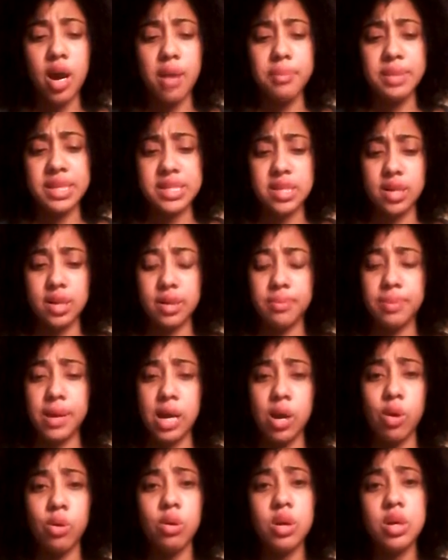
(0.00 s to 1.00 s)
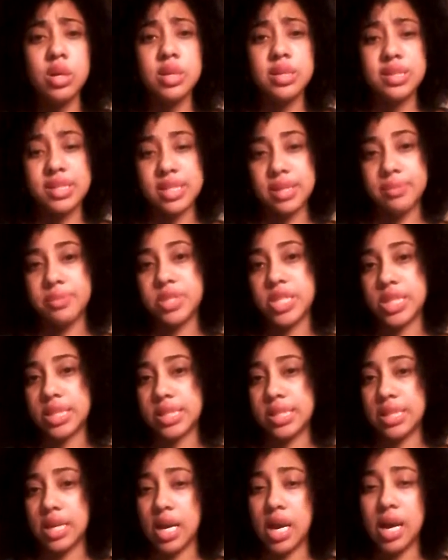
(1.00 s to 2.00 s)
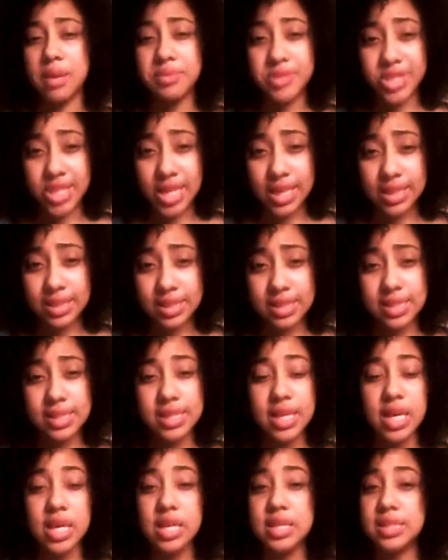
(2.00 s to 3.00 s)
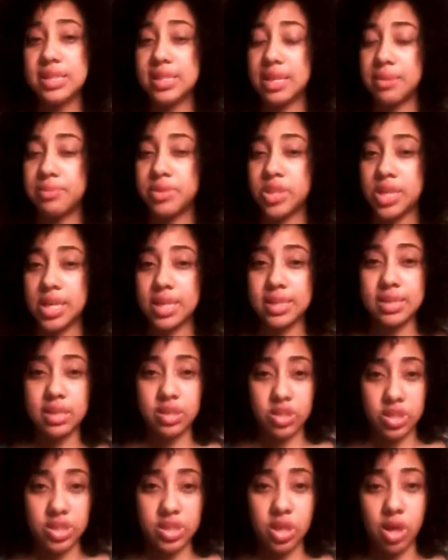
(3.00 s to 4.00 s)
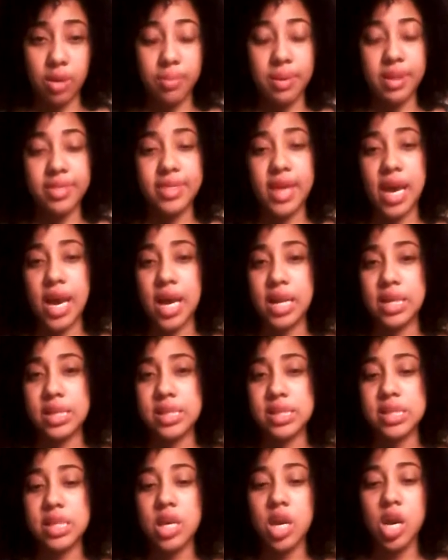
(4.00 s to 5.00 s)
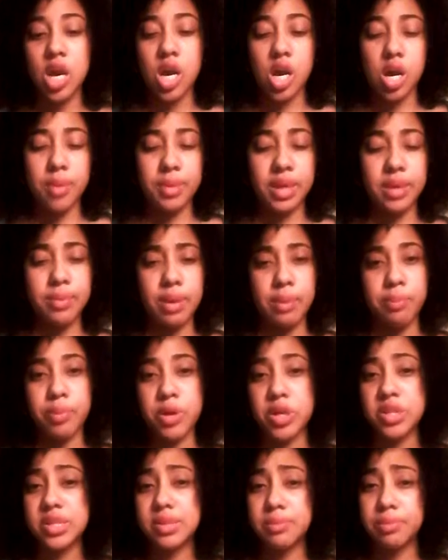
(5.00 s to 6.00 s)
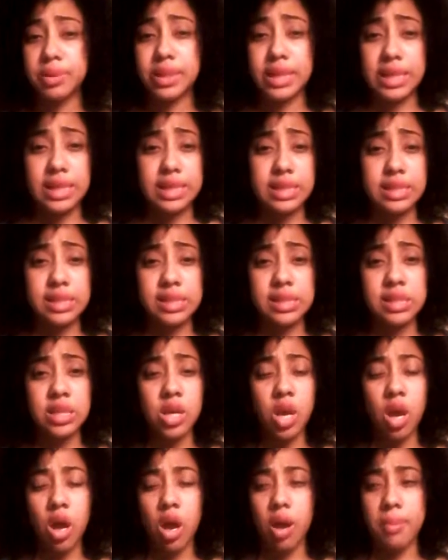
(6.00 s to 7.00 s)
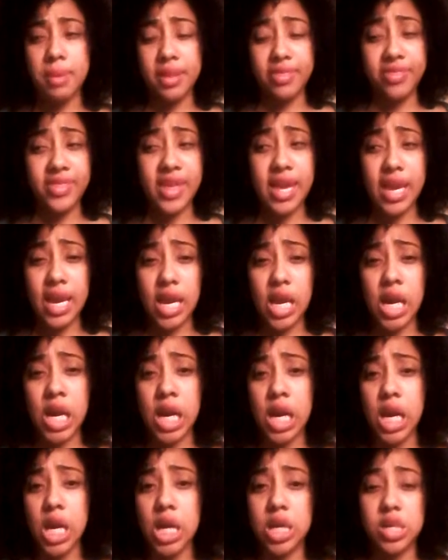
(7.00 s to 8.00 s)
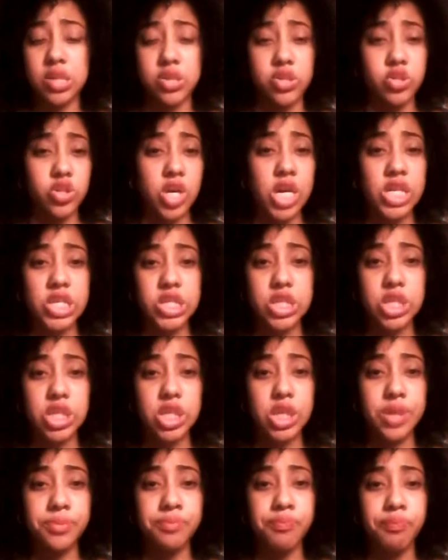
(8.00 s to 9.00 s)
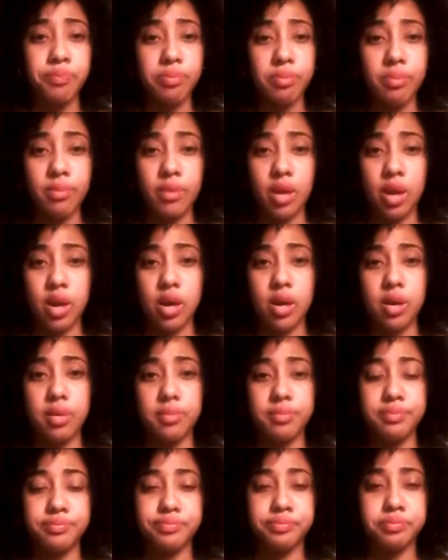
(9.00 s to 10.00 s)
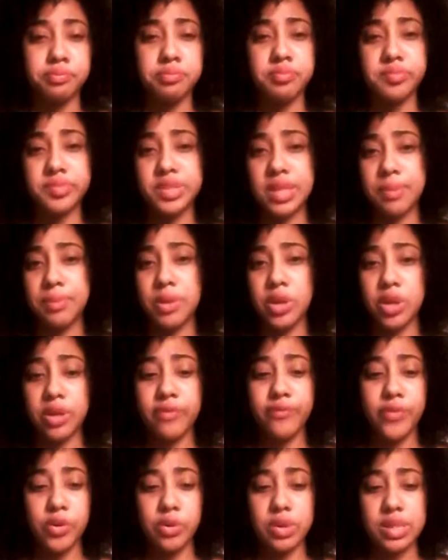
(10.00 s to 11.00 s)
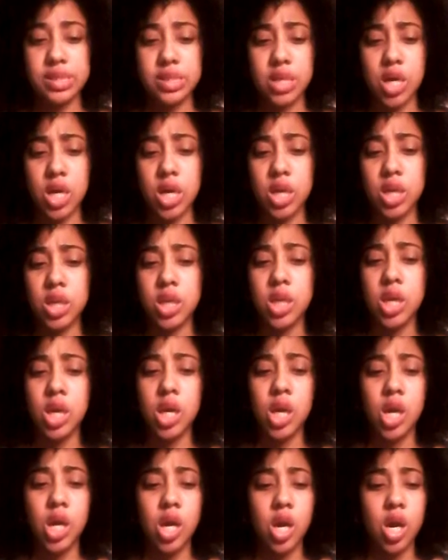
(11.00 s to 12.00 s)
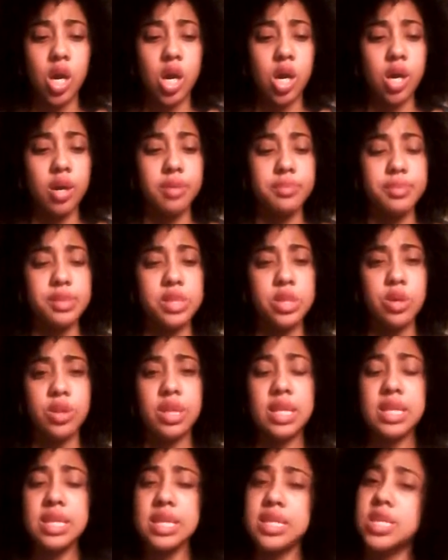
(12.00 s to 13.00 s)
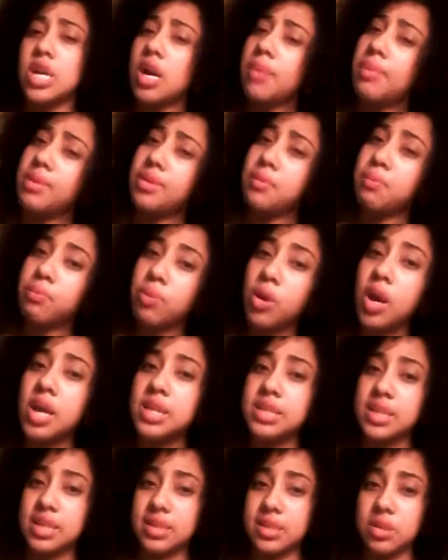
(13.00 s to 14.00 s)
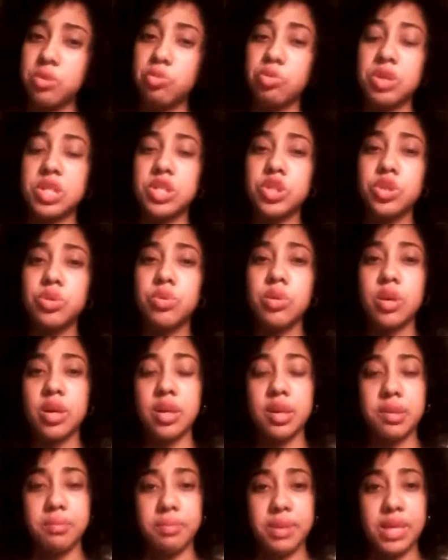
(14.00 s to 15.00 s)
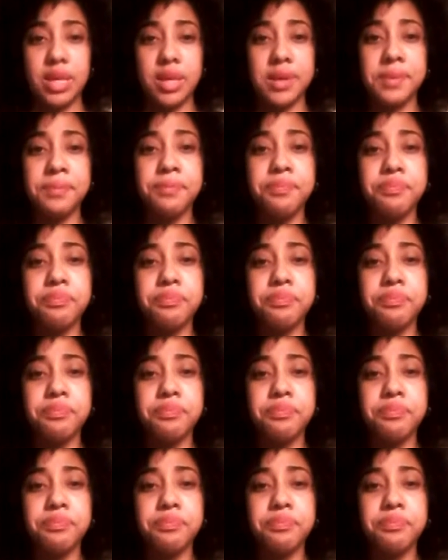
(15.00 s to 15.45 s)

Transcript: They talk about subjects and objects. Subjects, I'll just talk about that, is it could be a person, place, a thing, a structure, something you can focus on. So then they talk about the process in which you are going to be